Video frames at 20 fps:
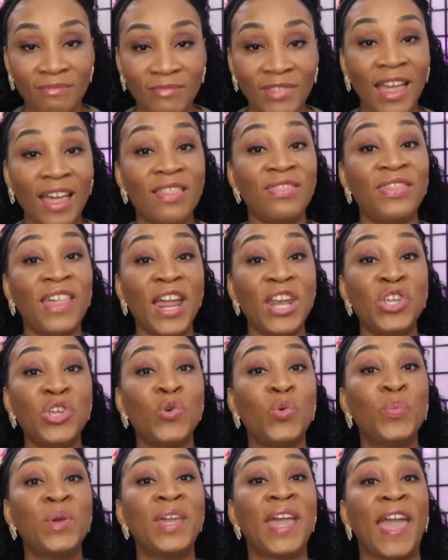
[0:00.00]
Then
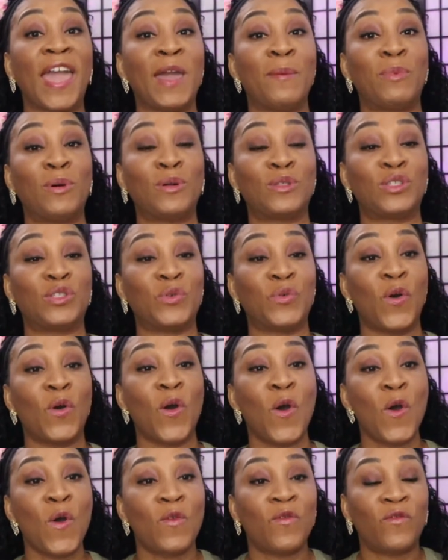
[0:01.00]
you'll be able to
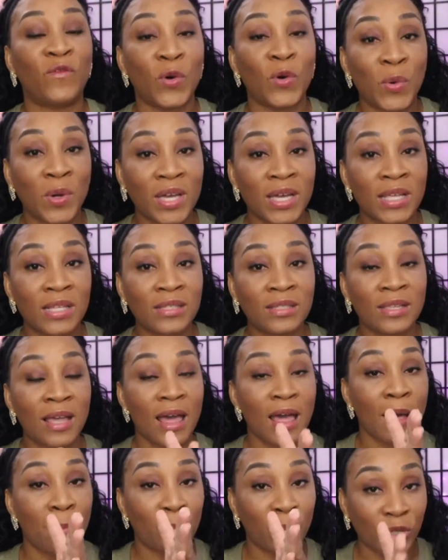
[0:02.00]
focus,
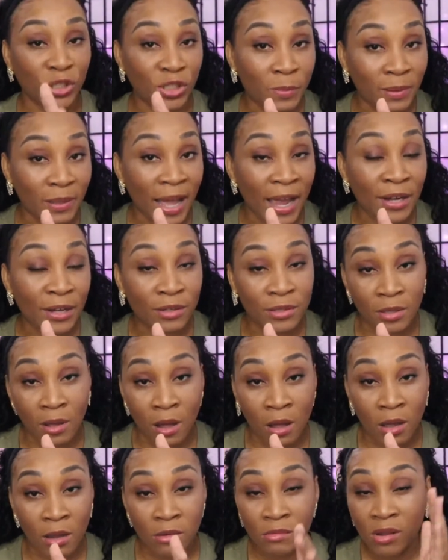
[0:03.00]
put your blinders
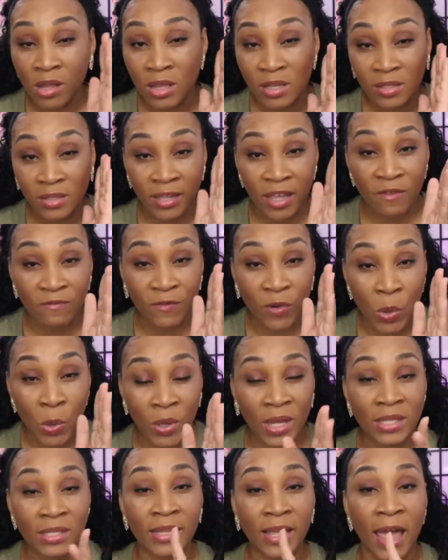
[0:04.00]
on, stay
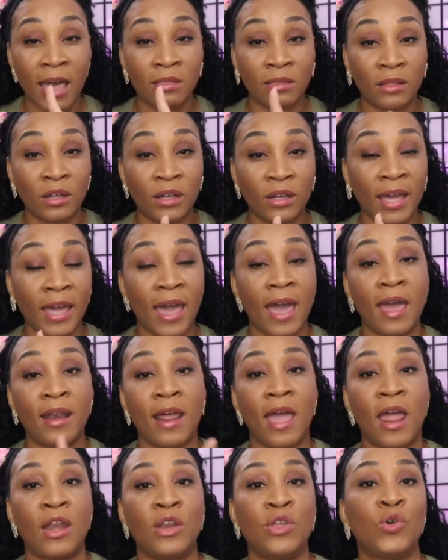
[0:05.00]
focused and look
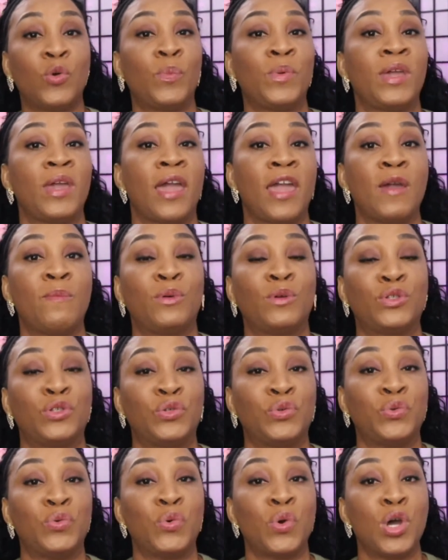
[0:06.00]
ahead, and you'll be able
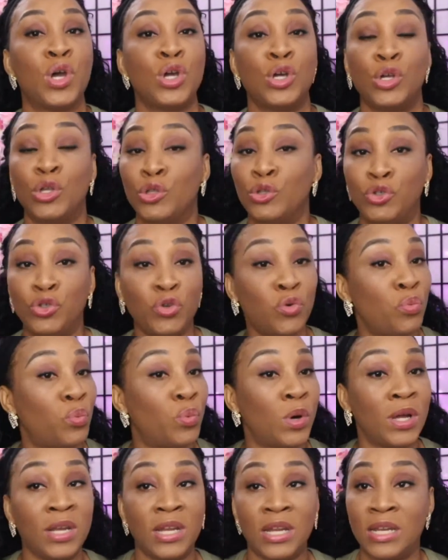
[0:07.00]
to do
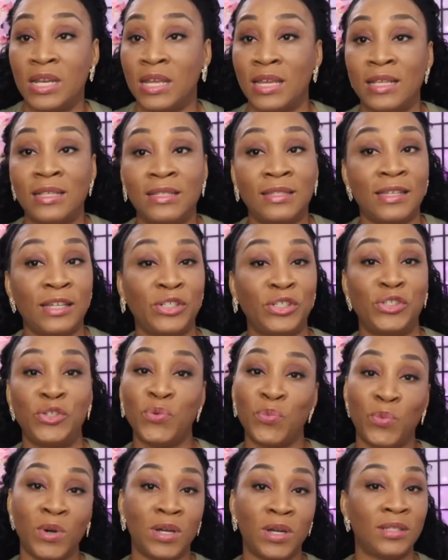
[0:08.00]
what it is that
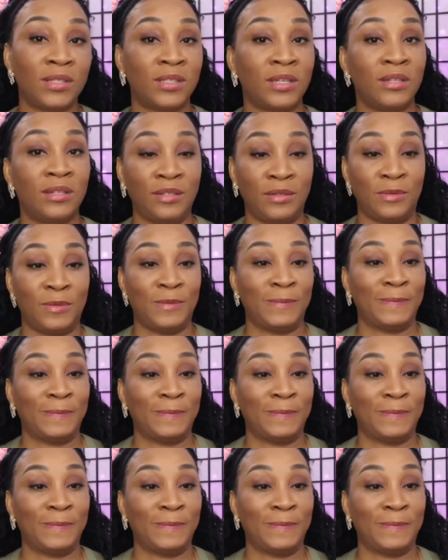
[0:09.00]
you want to do.